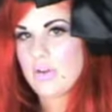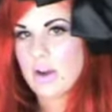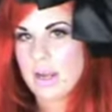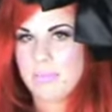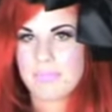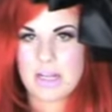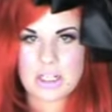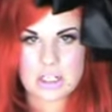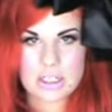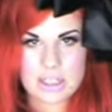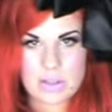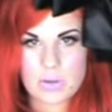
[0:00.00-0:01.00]
cream
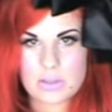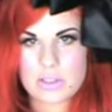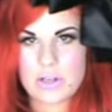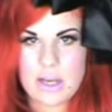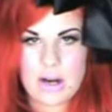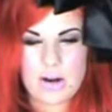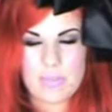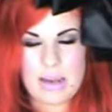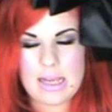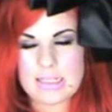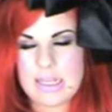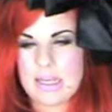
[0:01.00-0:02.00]
blushes also are
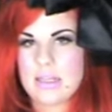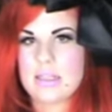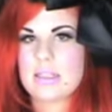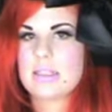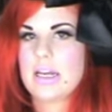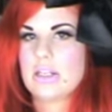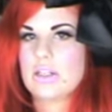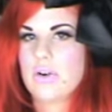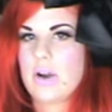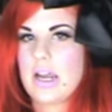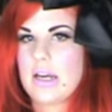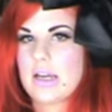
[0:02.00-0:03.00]
amazing. Such
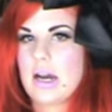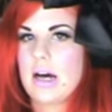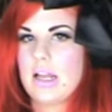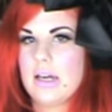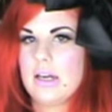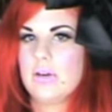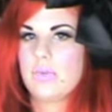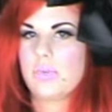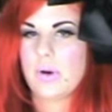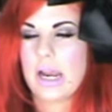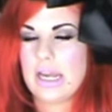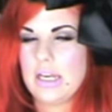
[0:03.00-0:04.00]
great colour
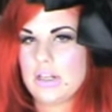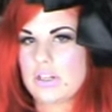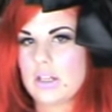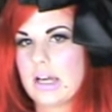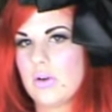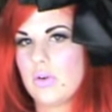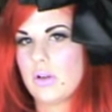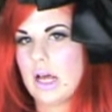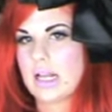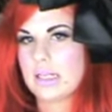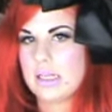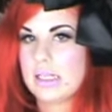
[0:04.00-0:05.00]
range, like all
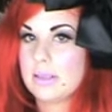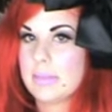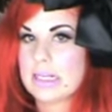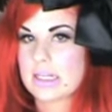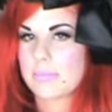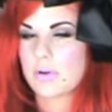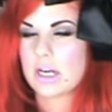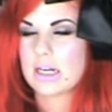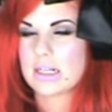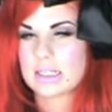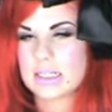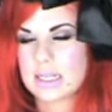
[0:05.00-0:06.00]
Illamasqua
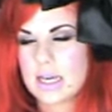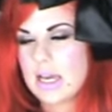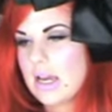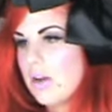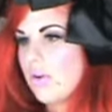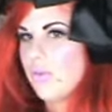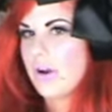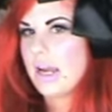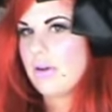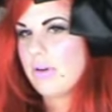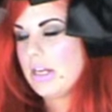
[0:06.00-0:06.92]
products. Great